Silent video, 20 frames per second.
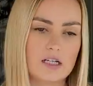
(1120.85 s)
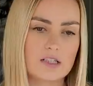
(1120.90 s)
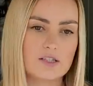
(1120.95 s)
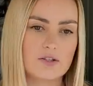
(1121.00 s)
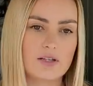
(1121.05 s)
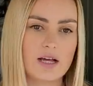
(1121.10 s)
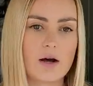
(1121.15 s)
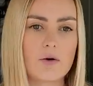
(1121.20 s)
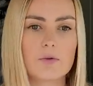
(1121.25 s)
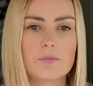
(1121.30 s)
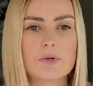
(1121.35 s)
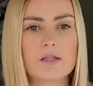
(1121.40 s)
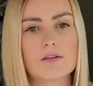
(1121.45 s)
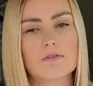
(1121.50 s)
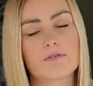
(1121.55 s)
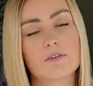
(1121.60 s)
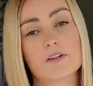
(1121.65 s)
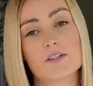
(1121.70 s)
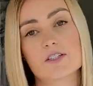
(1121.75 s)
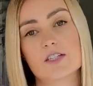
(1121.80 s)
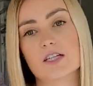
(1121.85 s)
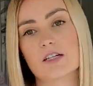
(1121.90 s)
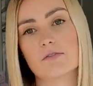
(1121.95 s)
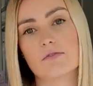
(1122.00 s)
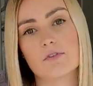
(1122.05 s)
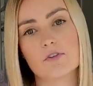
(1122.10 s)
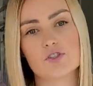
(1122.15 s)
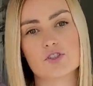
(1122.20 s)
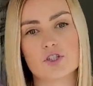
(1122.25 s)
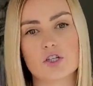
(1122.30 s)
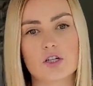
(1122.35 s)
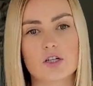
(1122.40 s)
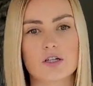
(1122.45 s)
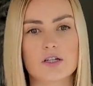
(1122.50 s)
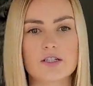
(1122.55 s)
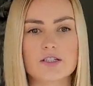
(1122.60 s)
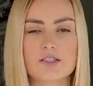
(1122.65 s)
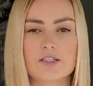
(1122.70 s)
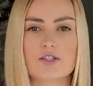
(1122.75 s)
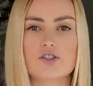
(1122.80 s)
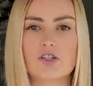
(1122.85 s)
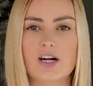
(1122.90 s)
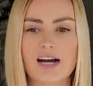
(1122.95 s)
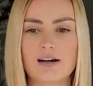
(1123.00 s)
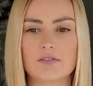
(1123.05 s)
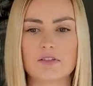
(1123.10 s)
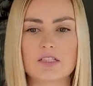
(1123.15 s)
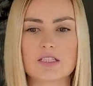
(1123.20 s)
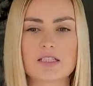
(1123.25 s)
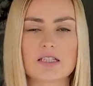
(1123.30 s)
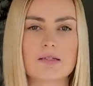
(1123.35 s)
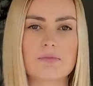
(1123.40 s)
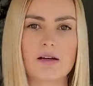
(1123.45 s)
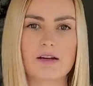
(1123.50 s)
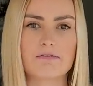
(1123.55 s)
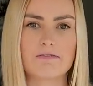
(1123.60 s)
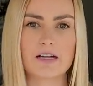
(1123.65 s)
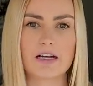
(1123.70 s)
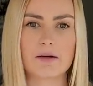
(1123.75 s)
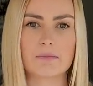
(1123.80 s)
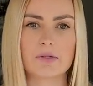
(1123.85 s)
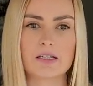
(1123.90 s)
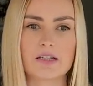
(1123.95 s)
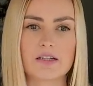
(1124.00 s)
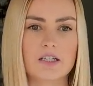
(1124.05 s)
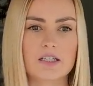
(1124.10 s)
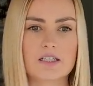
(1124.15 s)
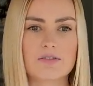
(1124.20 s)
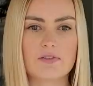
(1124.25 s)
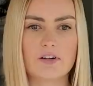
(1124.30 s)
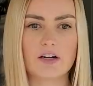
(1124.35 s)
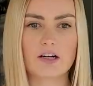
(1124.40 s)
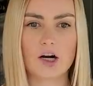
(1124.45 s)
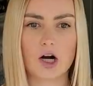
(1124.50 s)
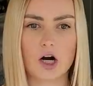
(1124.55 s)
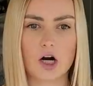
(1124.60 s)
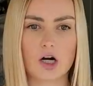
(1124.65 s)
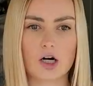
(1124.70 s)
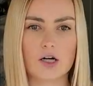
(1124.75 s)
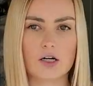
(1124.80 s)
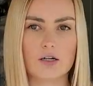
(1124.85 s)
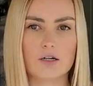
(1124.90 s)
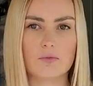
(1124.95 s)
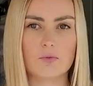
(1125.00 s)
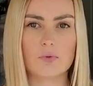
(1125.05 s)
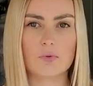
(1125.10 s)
So that would be the first thing for sure, is to travel to see my family. It's very hard.